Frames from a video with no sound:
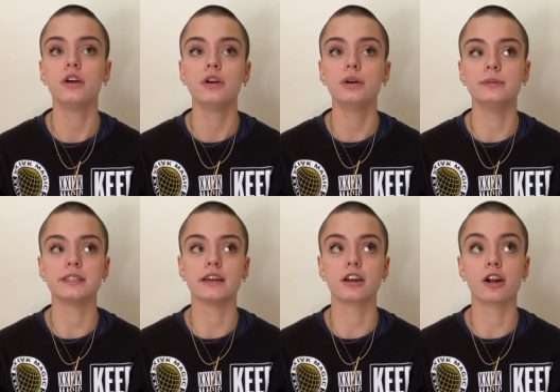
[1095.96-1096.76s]
who is
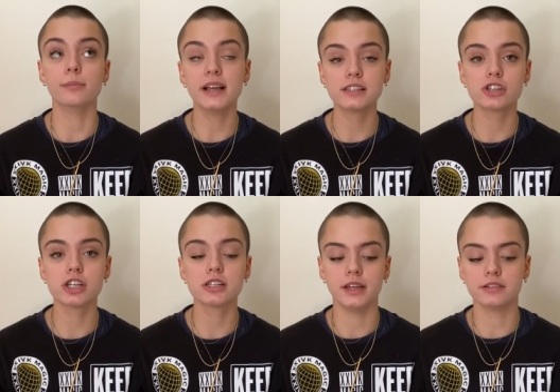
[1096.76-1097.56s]
sending her
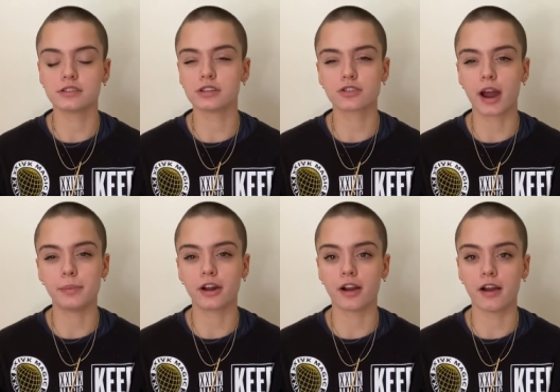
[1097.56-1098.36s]
messages is
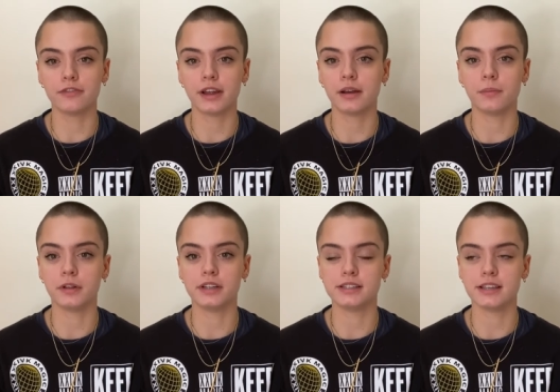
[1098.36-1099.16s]
describing her outfit and what
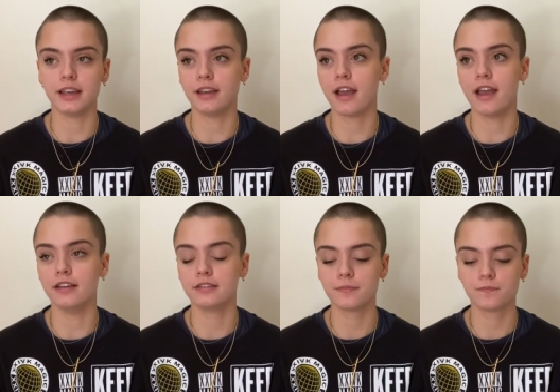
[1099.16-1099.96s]
they see
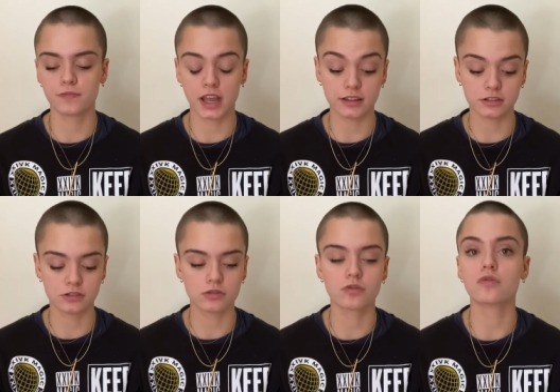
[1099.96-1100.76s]
and it's
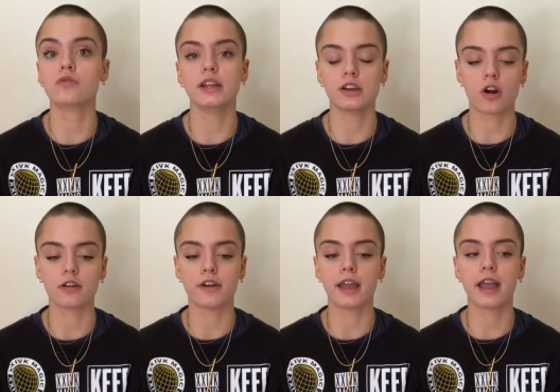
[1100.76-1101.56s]
really
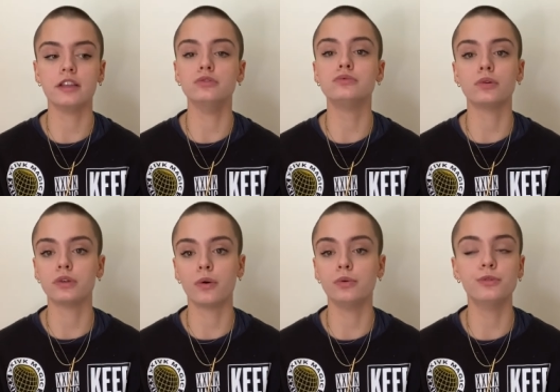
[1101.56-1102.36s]
horrifying and you don't
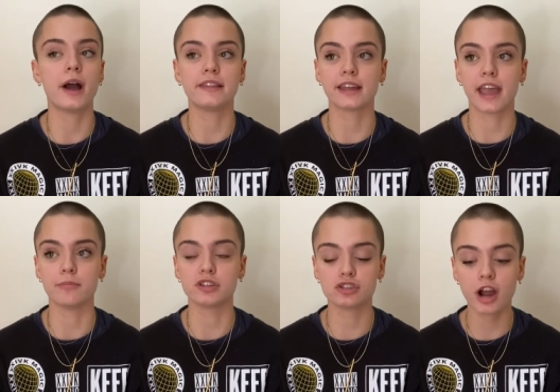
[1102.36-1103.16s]
know who at the camp
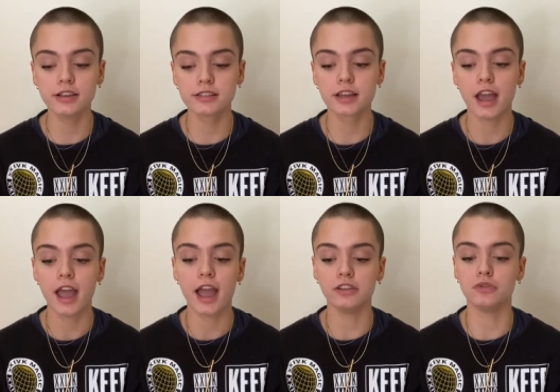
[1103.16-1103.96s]
to trust
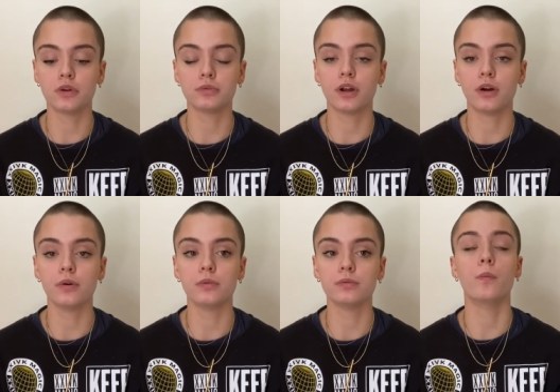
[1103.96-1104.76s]
and you don't
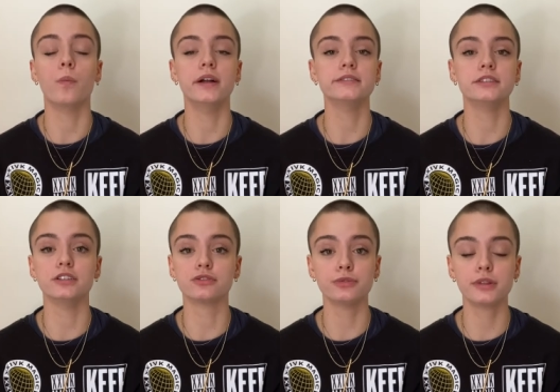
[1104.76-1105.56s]
know what the
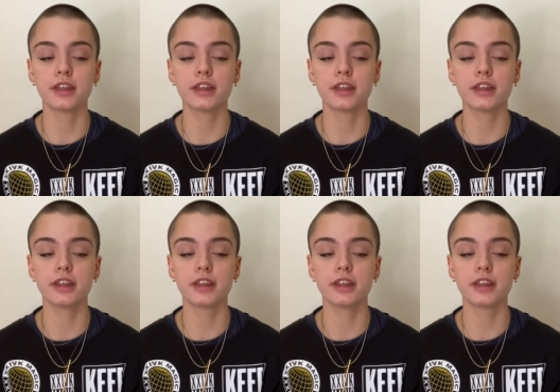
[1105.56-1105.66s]
truth